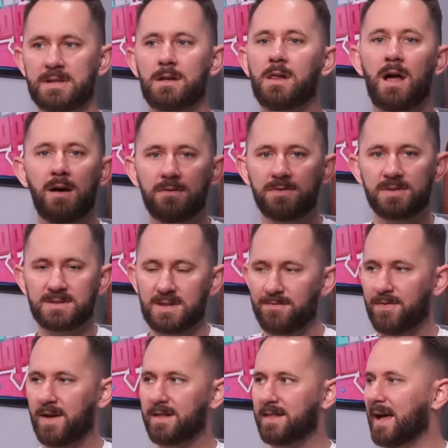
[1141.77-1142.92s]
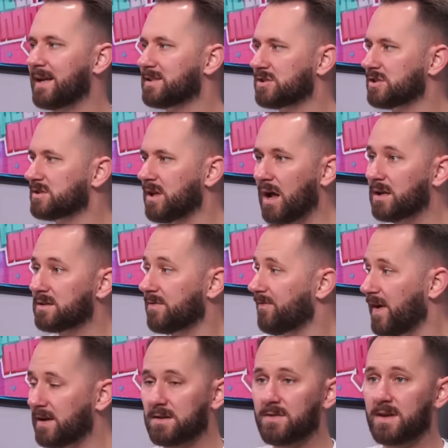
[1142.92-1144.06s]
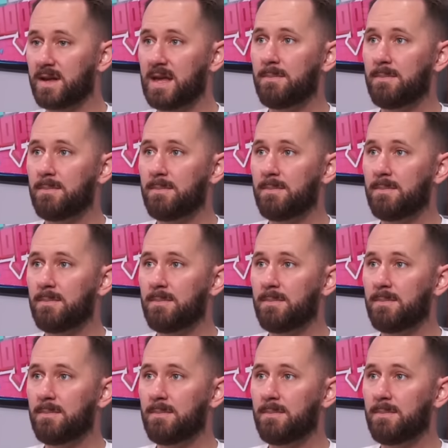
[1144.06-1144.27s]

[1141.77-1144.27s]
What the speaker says: and gloves and stuff like that, it's just not as effective at